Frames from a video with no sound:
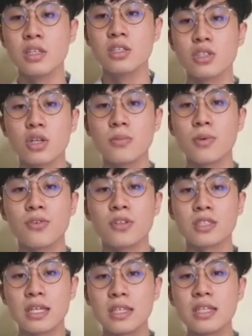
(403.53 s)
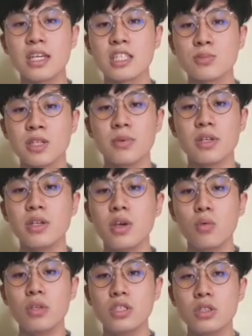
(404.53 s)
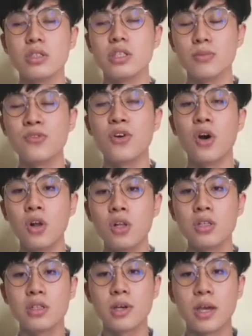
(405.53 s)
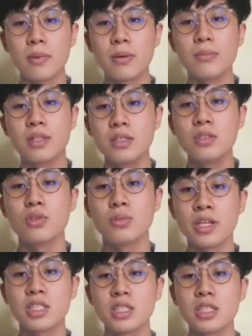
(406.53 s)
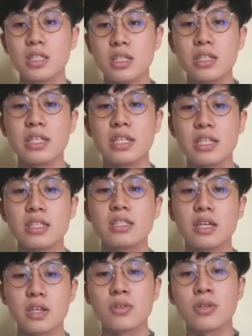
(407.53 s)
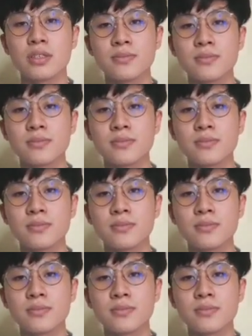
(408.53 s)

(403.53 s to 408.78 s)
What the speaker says: So before starting the experiment, we should remove all the air bubble to make sure the reading is accurate.